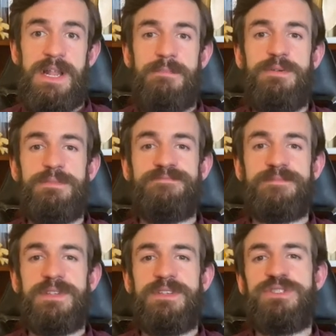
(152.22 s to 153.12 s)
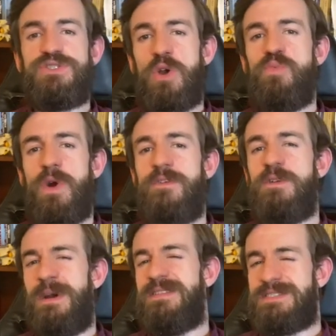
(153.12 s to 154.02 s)
But don't worry
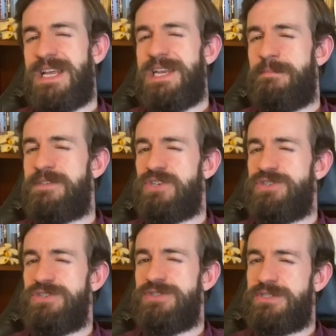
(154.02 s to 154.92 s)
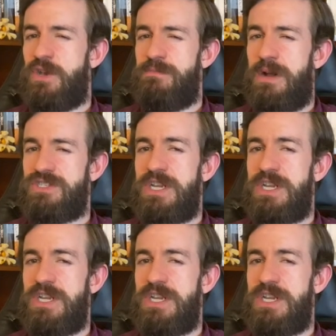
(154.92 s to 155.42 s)
about standing position so much.